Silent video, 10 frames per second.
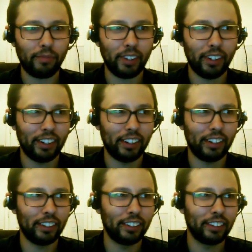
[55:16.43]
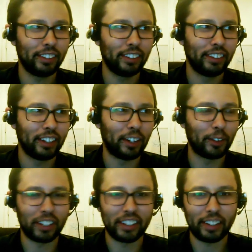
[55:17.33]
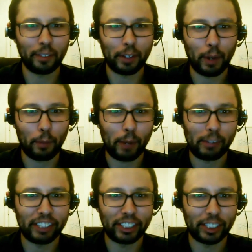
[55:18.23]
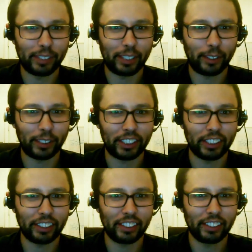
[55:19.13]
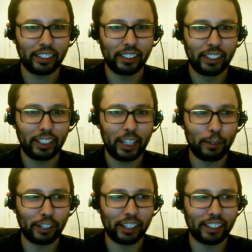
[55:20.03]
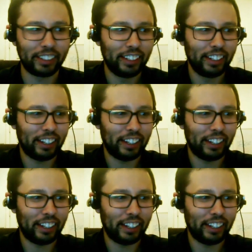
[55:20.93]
was going to say something about Bobby Fischer, but I probably should just keep moving on.